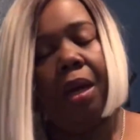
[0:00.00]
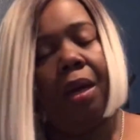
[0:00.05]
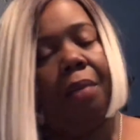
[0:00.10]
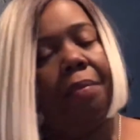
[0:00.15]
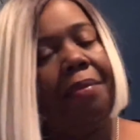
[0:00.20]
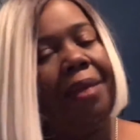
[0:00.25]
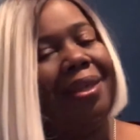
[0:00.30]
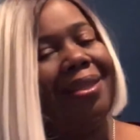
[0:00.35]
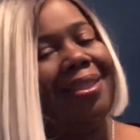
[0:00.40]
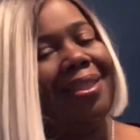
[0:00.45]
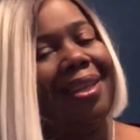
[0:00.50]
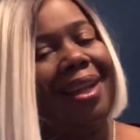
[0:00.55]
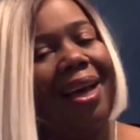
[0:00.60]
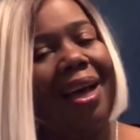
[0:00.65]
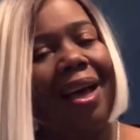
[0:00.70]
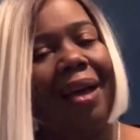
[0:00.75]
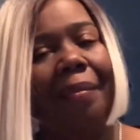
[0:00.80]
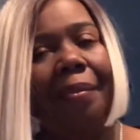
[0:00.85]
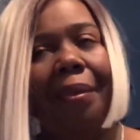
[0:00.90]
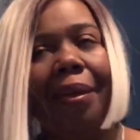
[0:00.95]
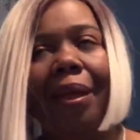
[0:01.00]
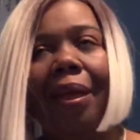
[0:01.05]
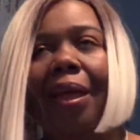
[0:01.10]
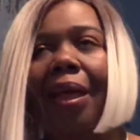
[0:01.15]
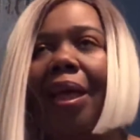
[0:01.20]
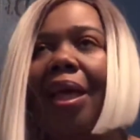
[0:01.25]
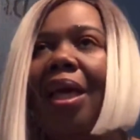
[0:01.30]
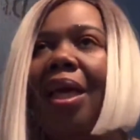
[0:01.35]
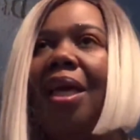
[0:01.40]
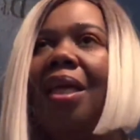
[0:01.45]
mix it up
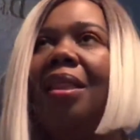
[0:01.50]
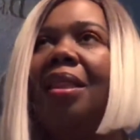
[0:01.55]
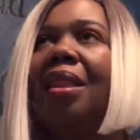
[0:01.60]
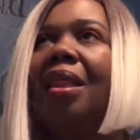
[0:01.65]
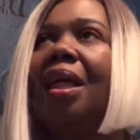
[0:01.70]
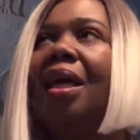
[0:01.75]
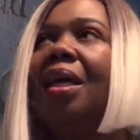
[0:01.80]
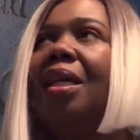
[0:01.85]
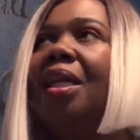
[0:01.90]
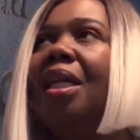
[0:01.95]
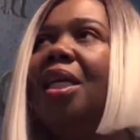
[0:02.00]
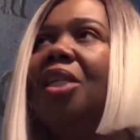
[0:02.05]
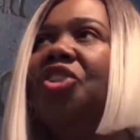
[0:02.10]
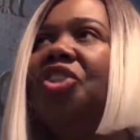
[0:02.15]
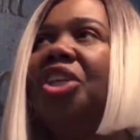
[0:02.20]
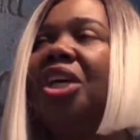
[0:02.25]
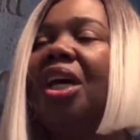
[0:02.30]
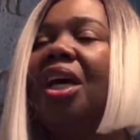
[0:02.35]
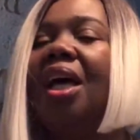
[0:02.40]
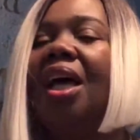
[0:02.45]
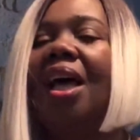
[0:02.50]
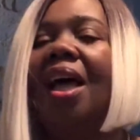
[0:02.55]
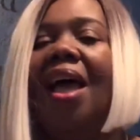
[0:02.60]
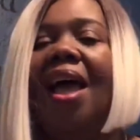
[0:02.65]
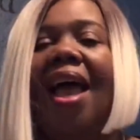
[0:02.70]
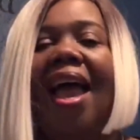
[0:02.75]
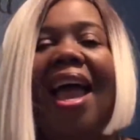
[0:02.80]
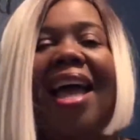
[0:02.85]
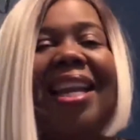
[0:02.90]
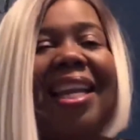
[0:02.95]
in the Ninja,
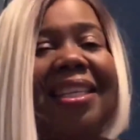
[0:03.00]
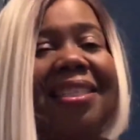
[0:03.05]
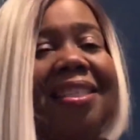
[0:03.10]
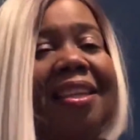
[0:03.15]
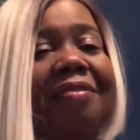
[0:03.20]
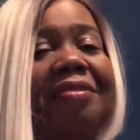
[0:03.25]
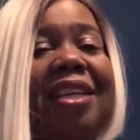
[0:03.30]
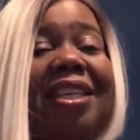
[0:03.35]
and that stuff